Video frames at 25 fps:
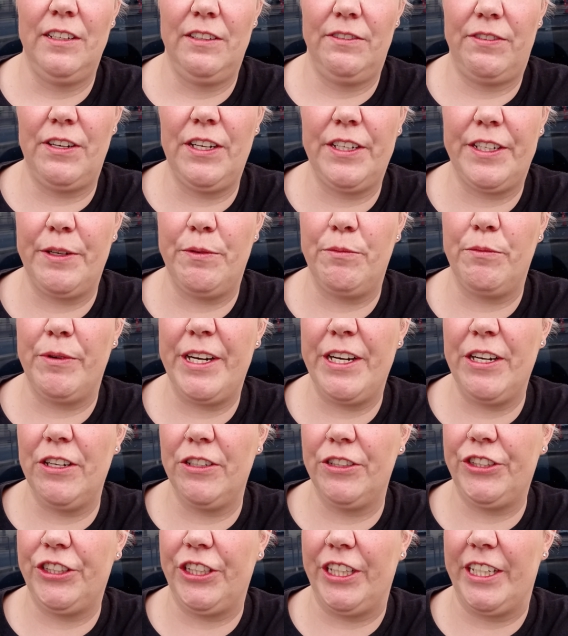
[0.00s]
fucking
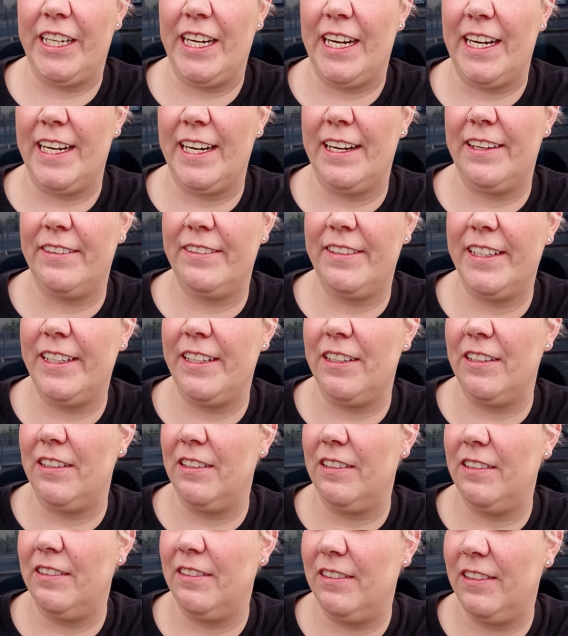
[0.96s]
weird shit got out
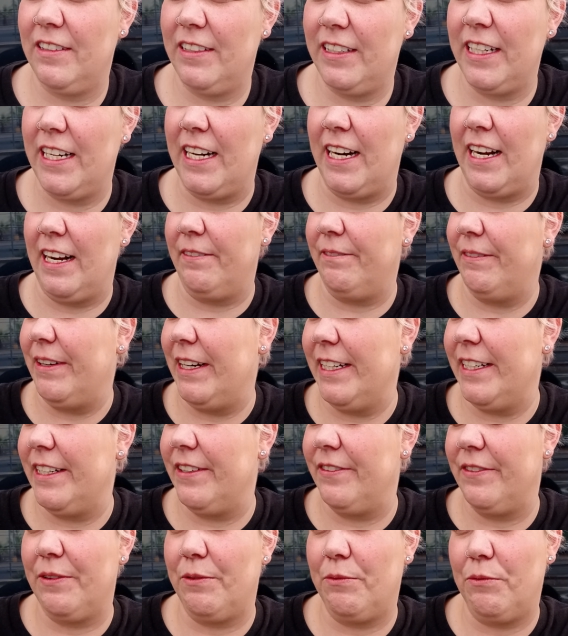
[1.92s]
here that I might
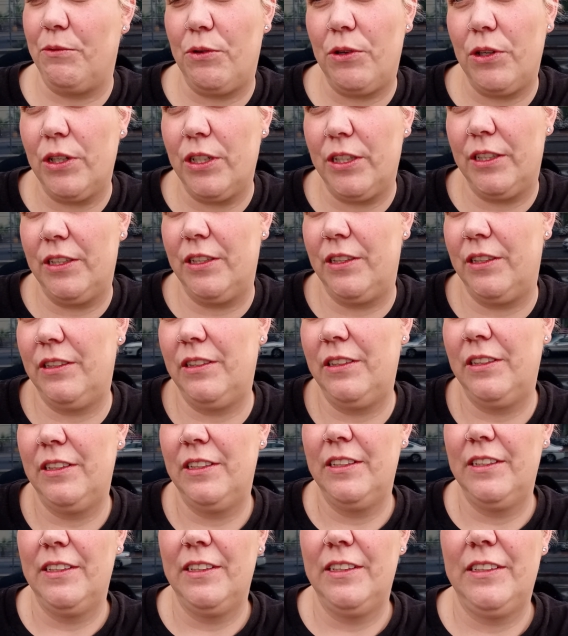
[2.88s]
even want to
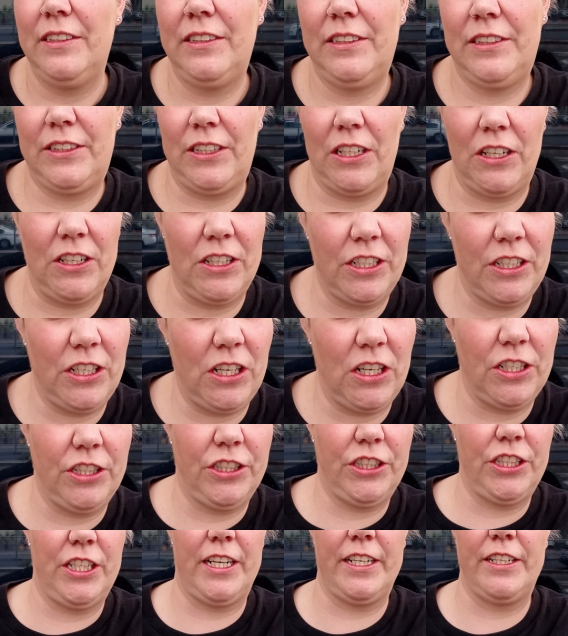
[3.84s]
start a
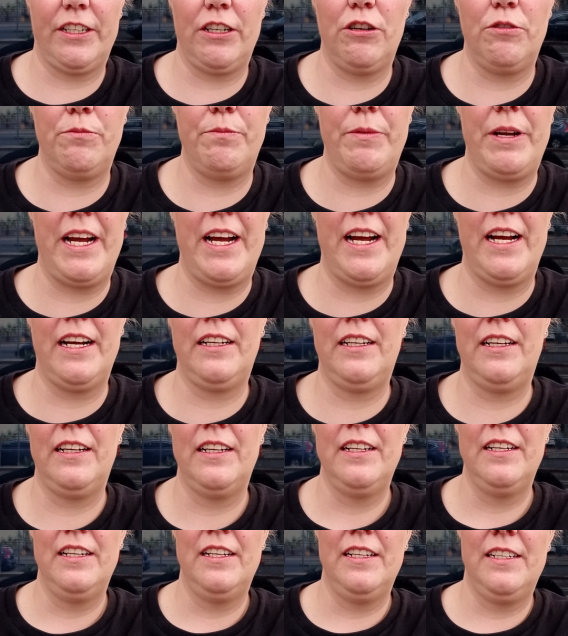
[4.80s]
garden. Should I go back,
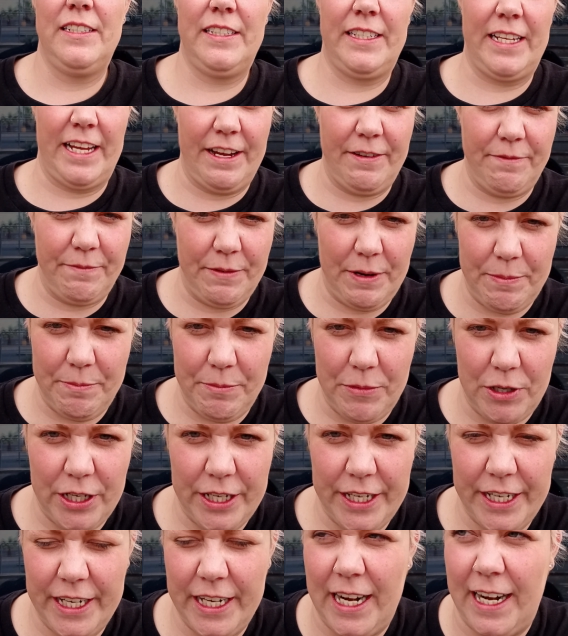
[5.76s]
save my
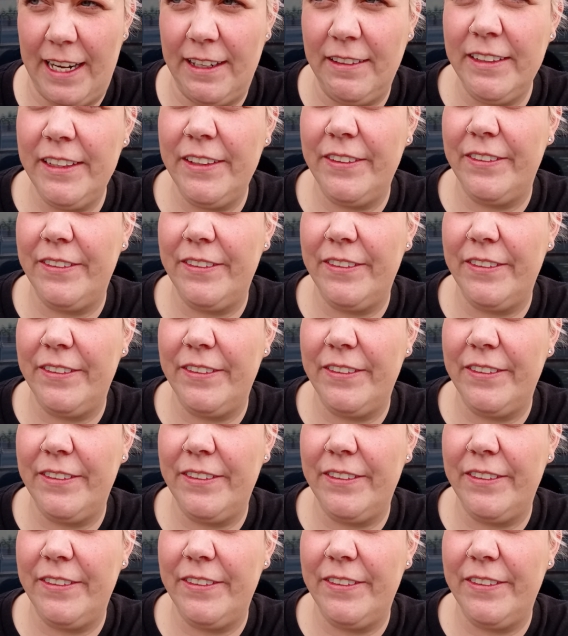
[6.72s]
money? I don't